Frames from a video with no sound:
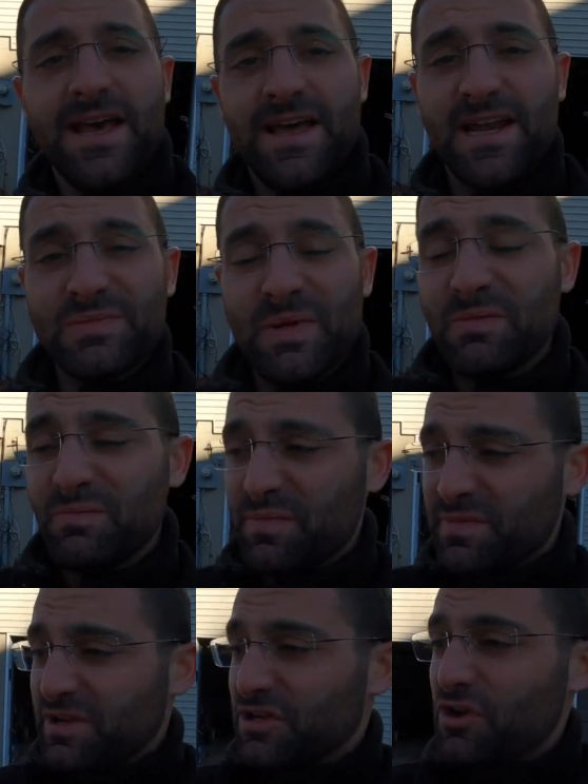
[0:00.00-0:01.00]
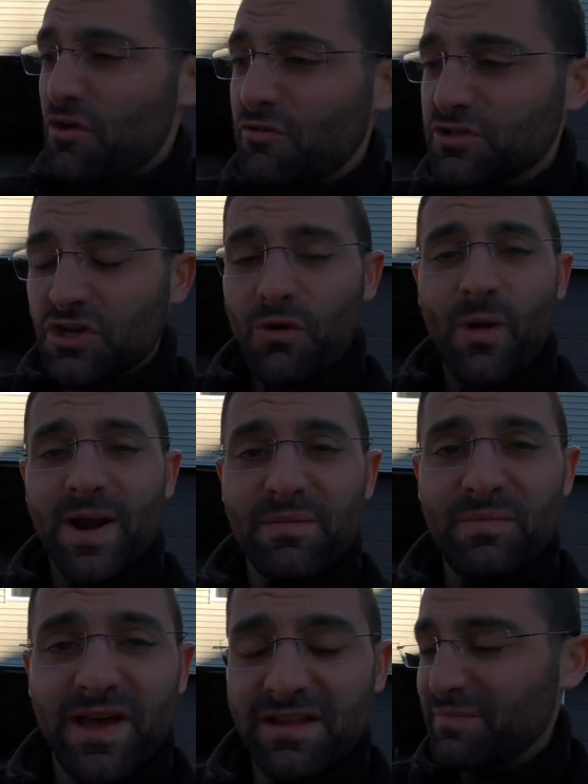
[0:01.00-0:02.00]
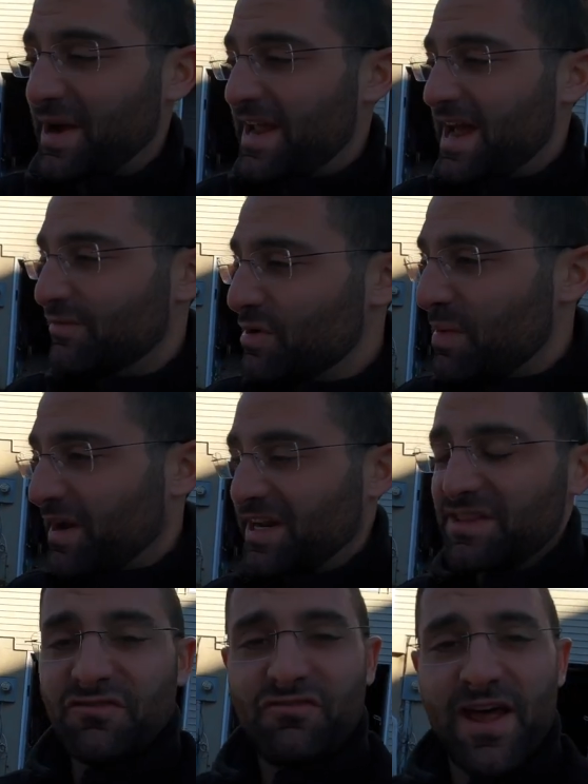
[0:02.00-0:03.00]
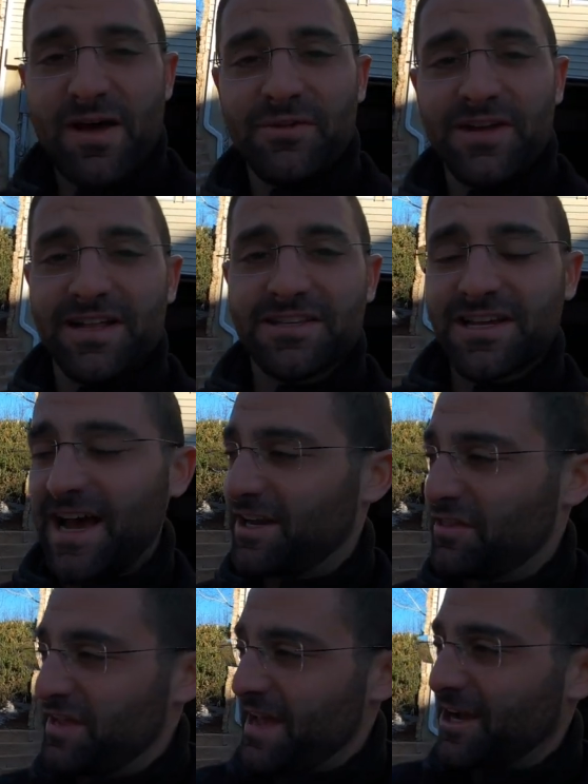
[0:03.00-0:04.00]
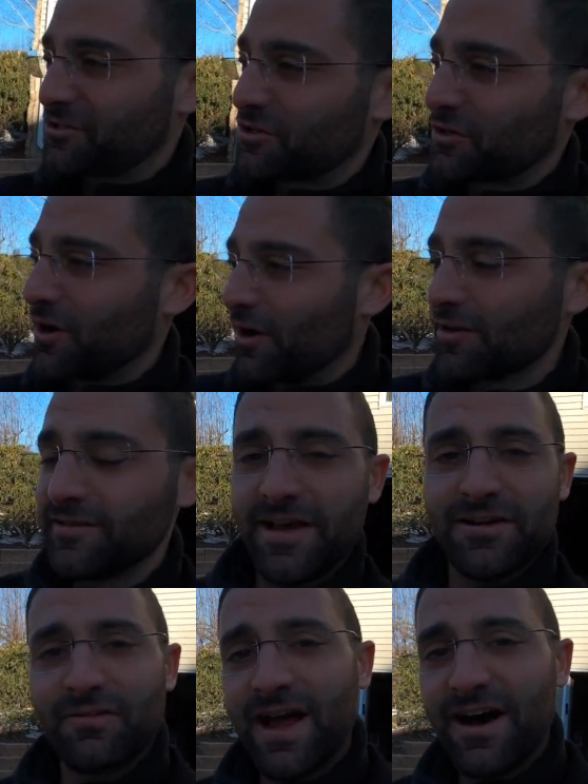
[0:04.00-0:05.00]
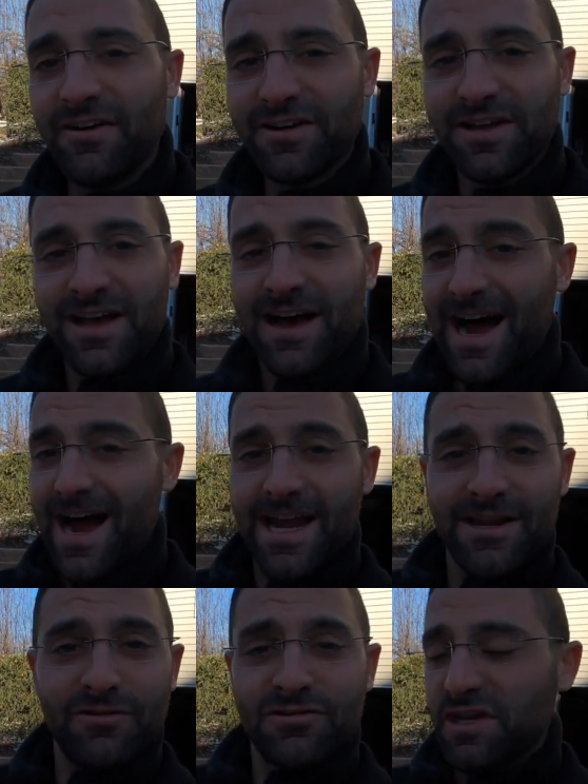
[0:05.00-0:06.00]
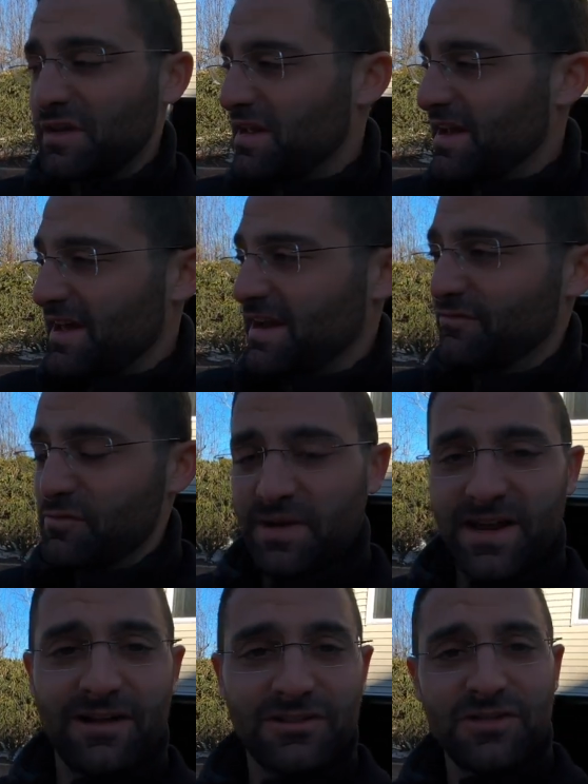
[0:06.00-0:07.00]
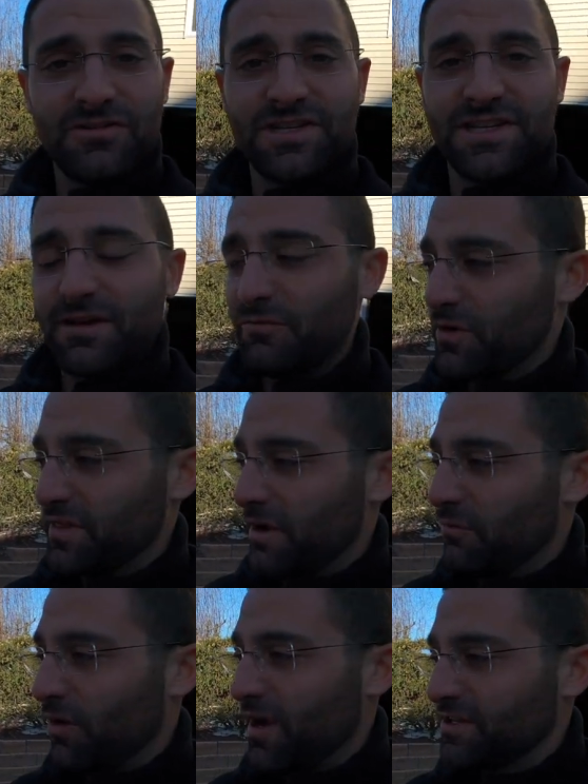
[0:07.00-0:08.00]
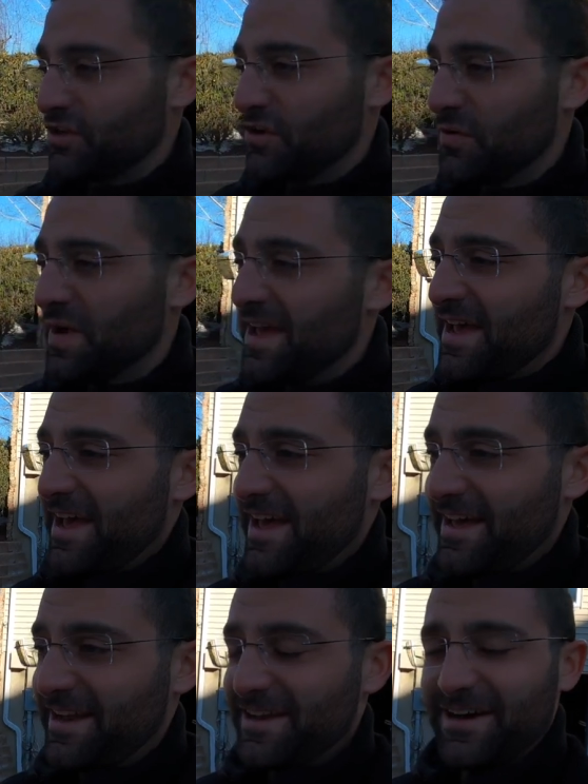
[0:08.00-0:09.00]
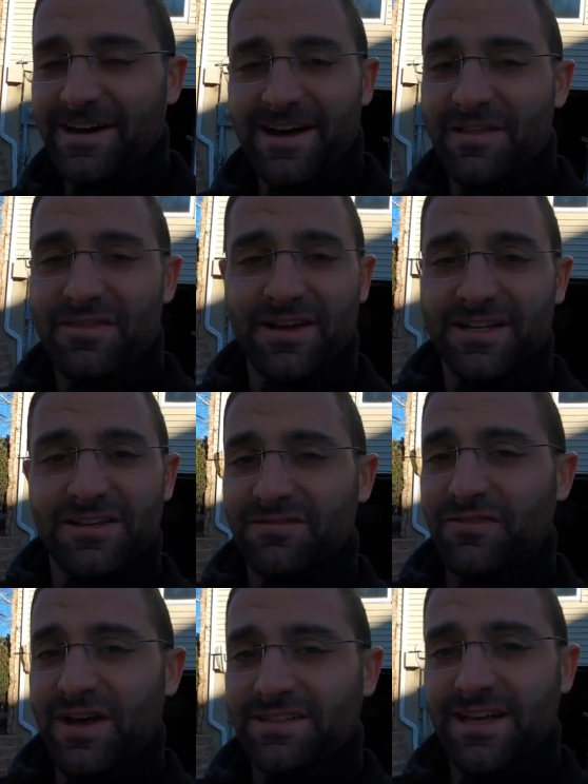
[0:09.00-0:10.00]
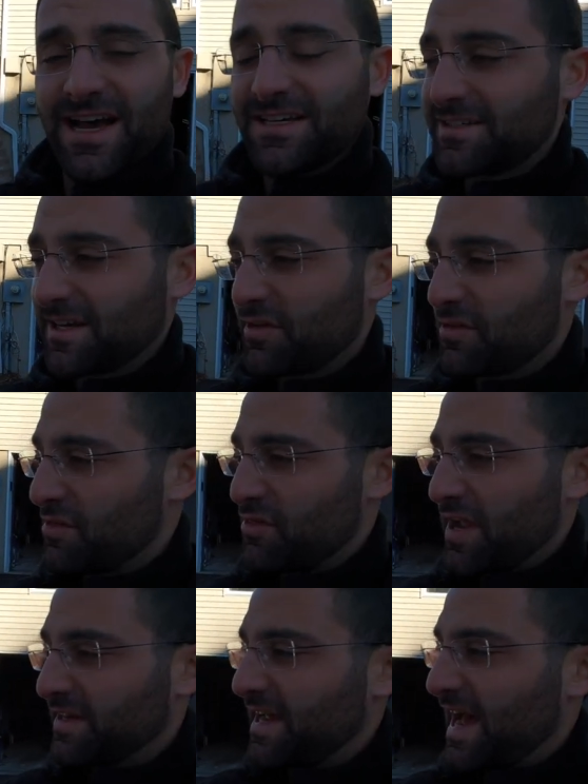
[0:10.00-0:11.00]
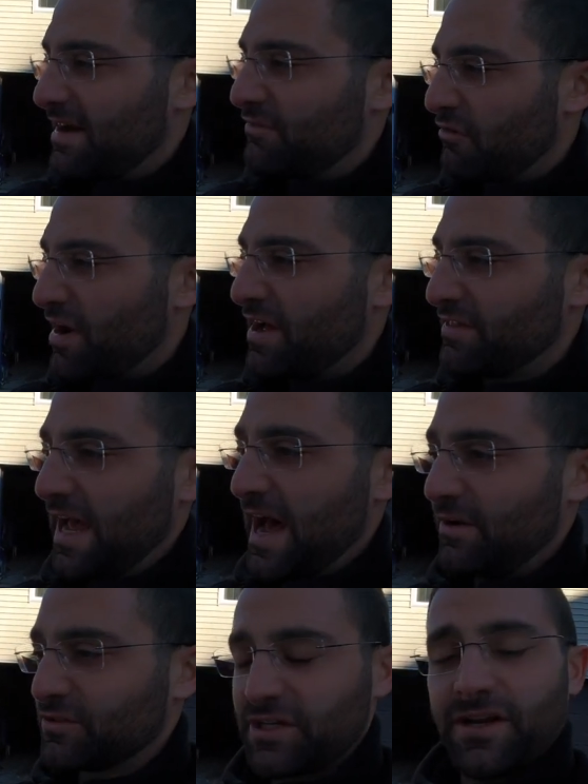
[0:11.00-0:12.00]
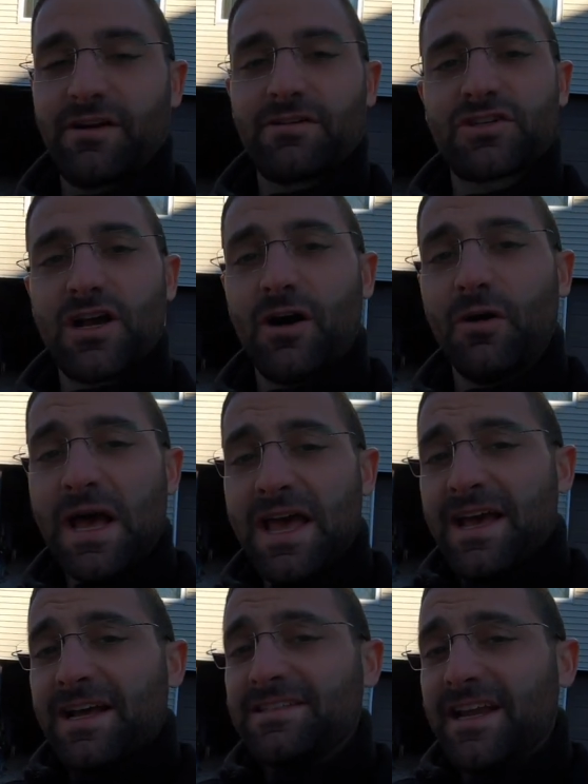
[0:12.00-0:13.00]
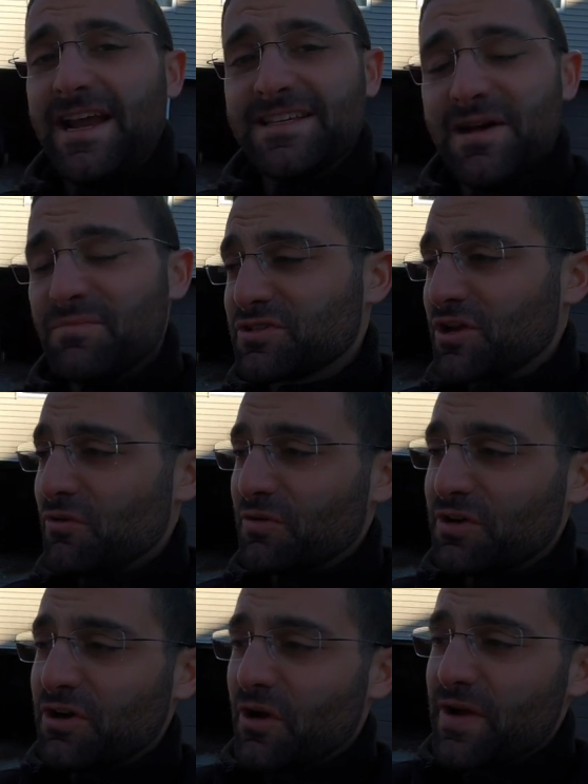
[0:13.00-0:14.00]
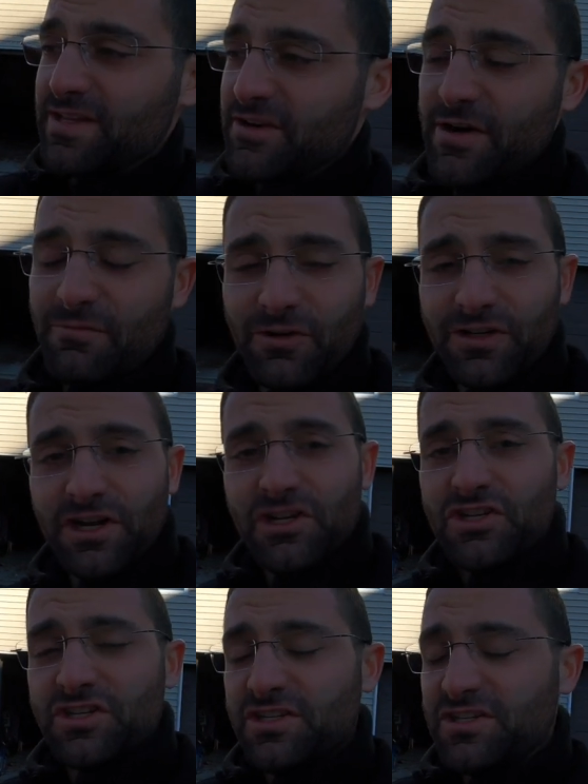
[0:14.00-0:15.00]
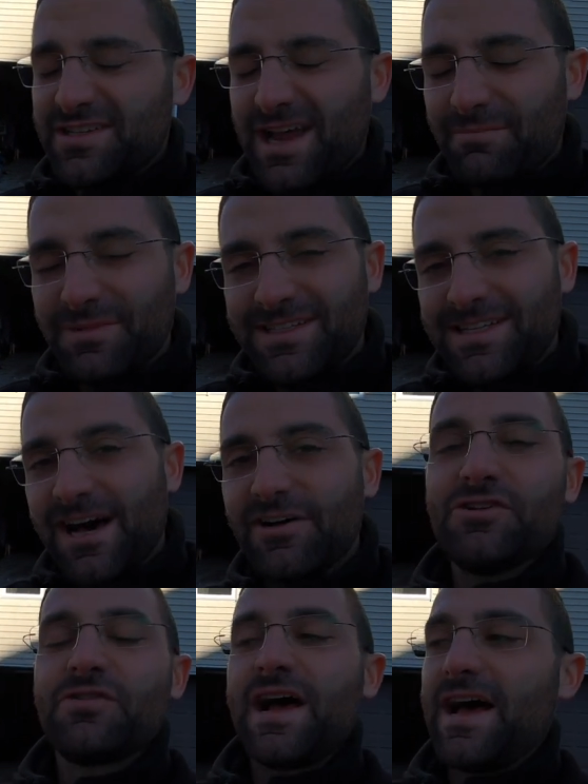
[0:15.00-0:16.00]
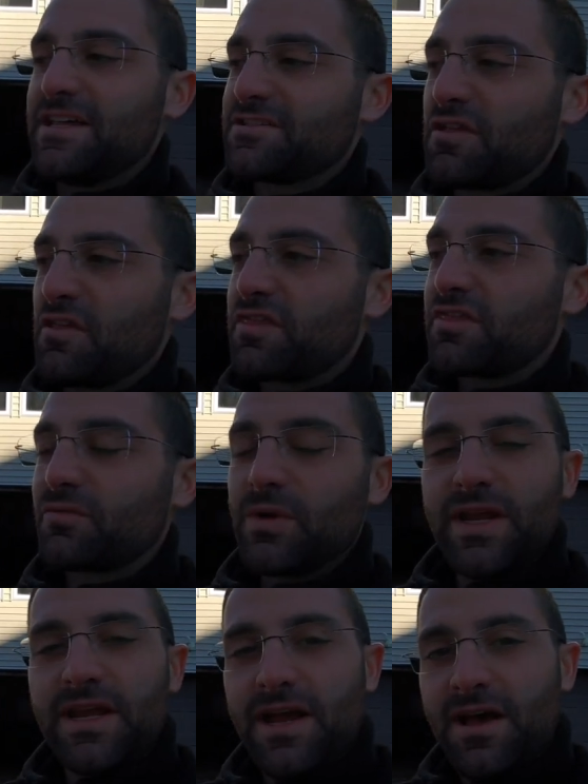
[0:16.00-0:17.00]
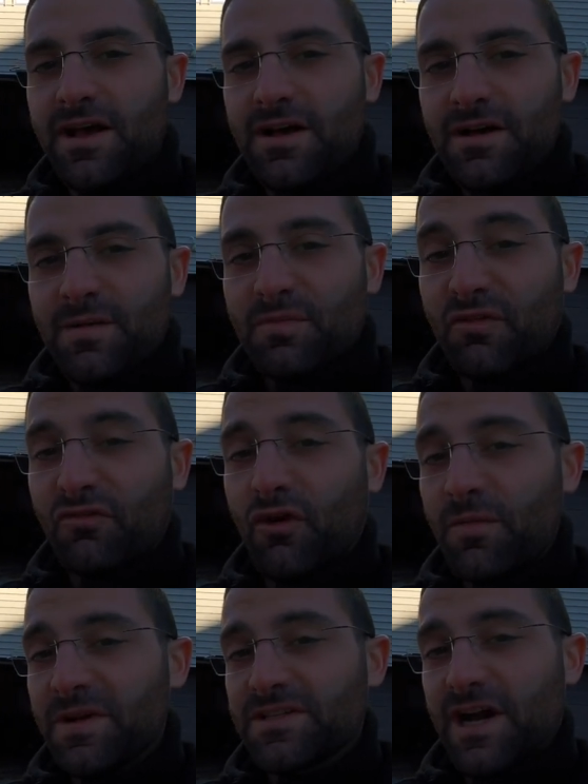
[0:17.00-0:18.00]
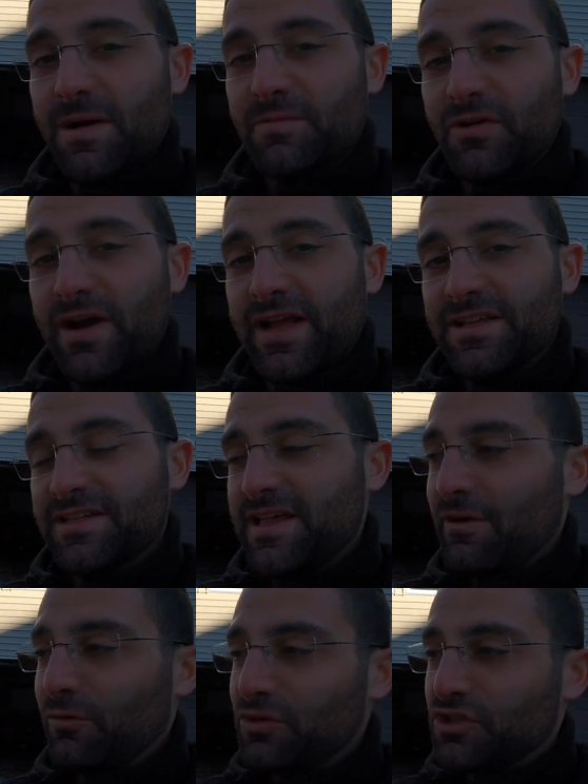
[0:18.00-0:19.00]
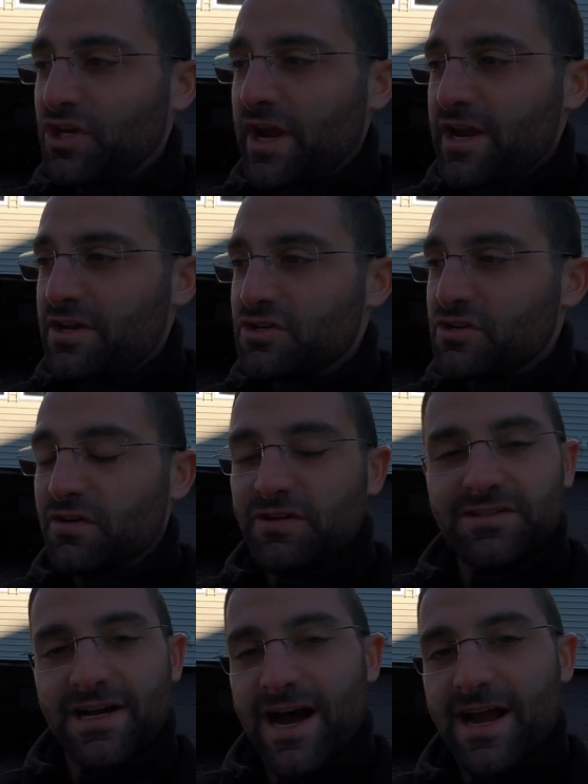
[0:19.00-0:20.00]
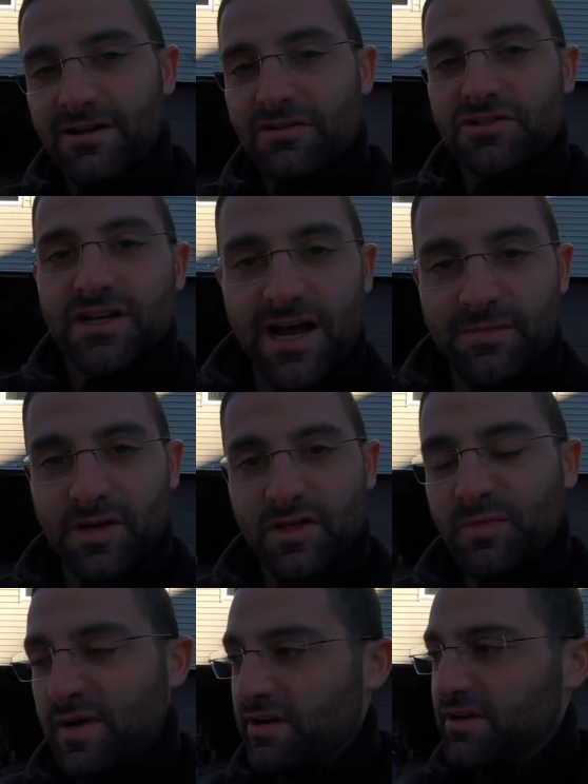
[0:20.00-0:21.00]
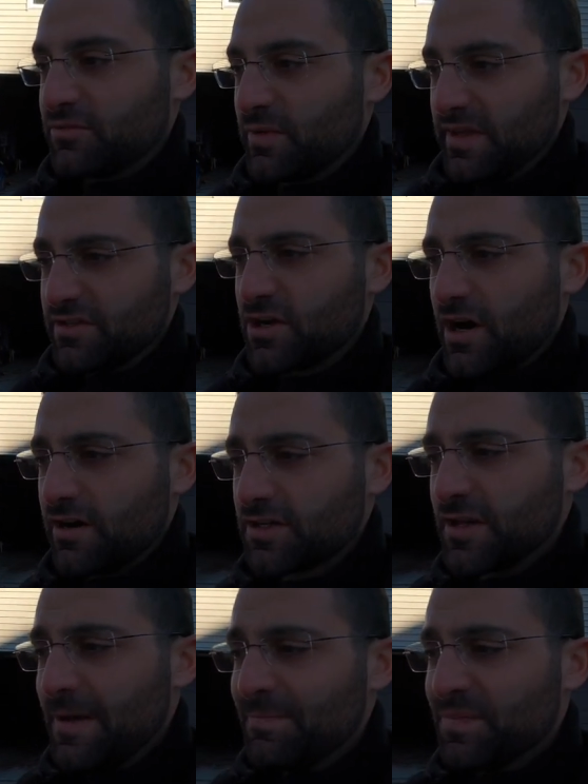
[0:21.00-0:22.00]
It has been used quite a bit by everybody in the family. It's kind of the extra car laying around. I use it and everybody else uses it when they want to. And uh, I think it's a fantastic thing to have around the house here. So in today's episode, we're gonna go into it, and we're gonna I'm gonna tell you guys the three performance upgrades that will change your entire Saab experience with these cars.